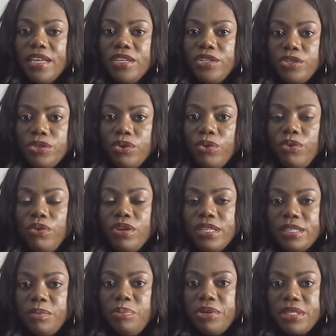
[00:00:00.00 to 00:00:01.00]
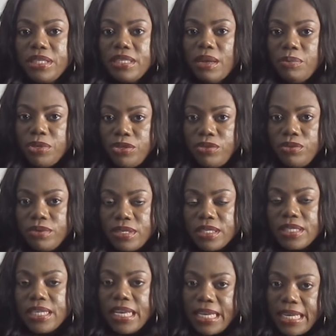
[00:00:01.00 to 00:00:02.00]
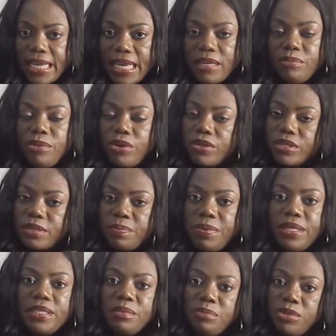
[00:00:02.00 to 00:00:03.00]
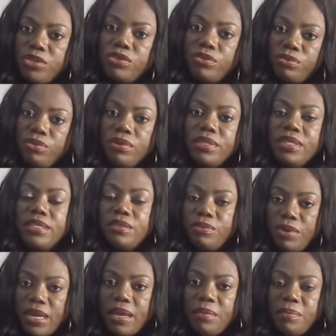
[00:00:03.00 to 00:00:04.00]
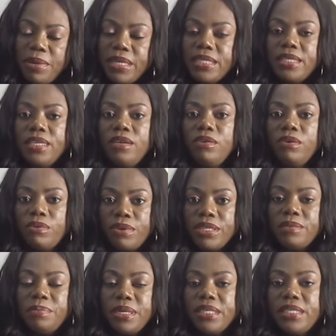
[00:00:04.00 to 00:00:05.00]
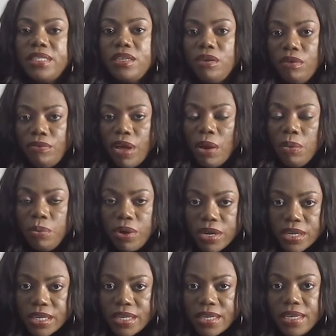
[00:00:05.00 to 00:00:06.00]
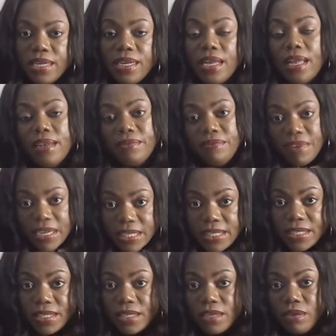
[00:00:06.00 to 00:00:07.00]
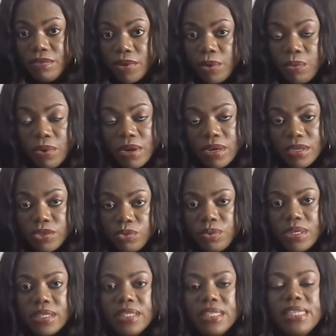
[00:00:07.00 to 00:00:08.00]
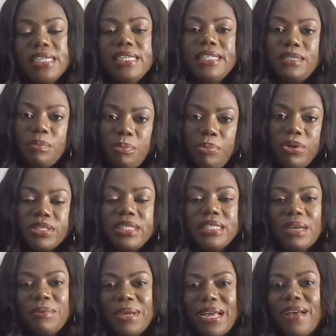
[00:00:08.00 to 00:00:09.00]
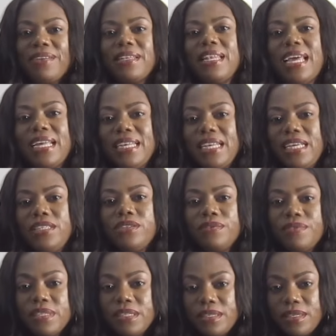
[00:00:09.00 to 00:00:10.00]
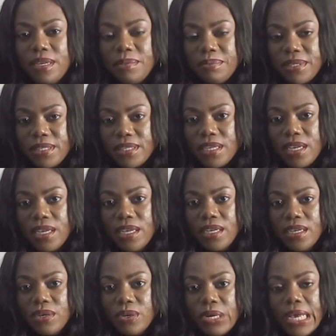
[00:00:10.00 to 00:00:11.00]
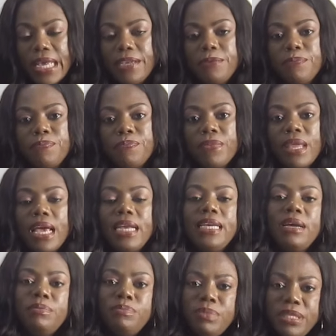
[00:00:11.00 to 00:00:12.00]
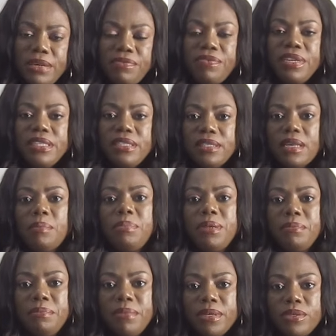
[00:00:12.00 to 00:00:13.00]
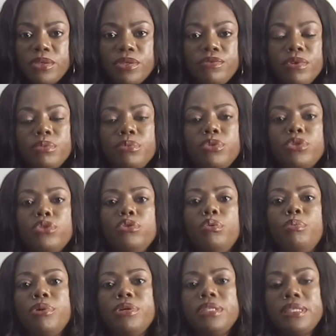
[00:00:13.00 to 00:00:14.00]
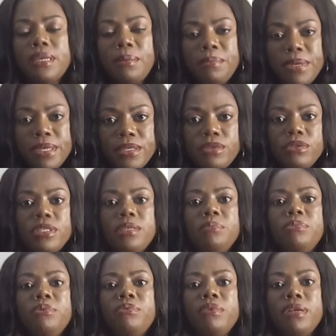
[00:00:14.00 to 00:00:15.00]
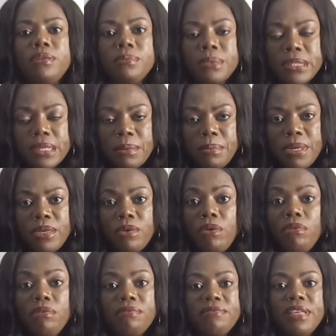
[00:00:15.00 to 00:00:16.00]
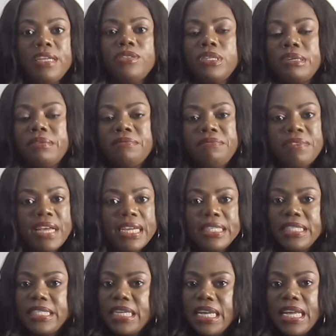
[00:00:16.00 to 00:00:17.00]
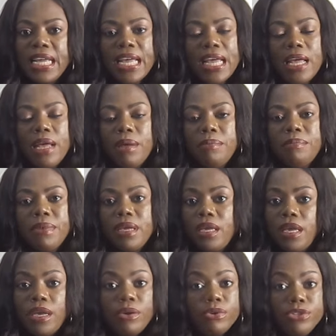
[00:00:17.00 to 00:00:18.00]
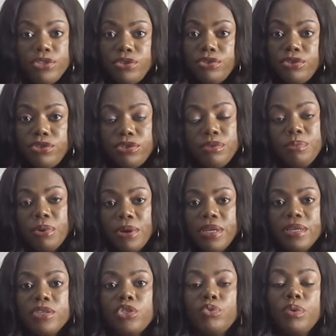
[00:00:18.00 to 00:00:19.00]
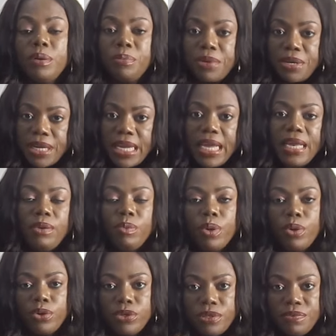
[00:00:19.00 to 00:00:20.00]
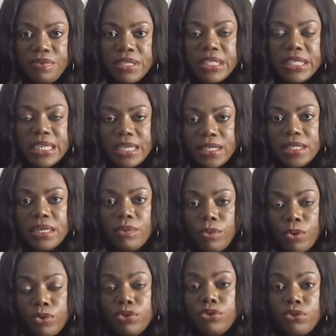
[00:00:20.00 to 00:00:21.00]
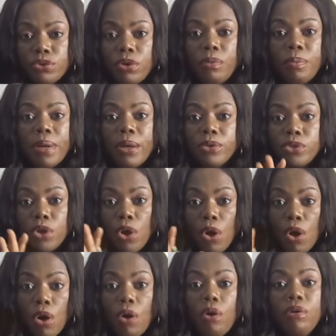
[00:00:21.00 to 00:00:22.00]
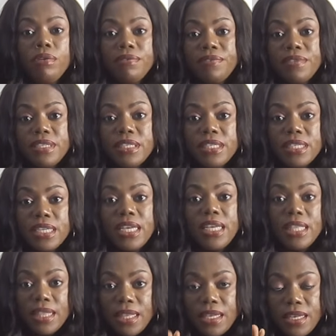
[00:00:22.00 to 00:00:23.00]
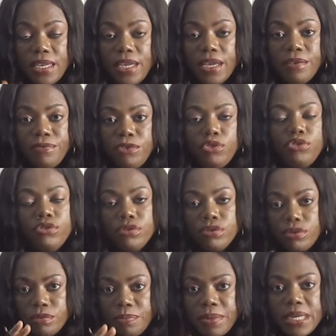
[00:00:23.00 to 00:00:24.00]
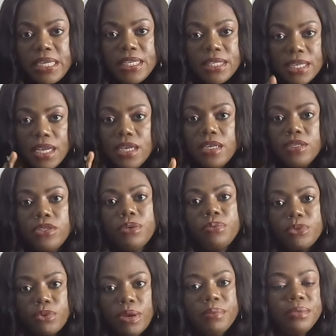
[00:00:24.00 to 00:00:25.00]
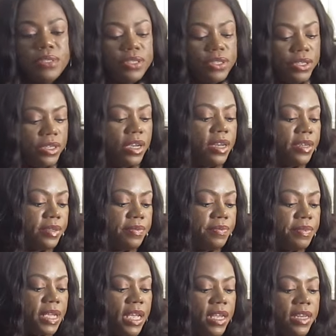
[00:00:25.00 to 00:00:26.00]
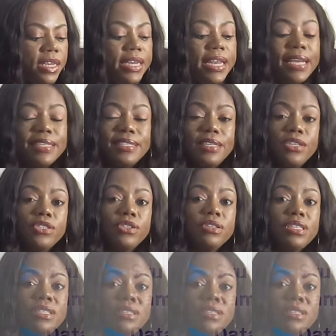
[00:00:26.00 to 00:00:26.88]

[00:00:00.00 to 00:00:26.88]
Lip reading: You know, it's important that we do this, again, because it plays a major role in the reliability or credibility of our work and validity of our work as well. It's important that we outline each of these steps. Okay, and there are different sampling methods, from snowball sampling to simple random sampling. All of that you can find here on YouTube or elsewhere. But again, we're going to investigate, and we're going to talk about all of this in the near future. So please subscribe to this channel. The next section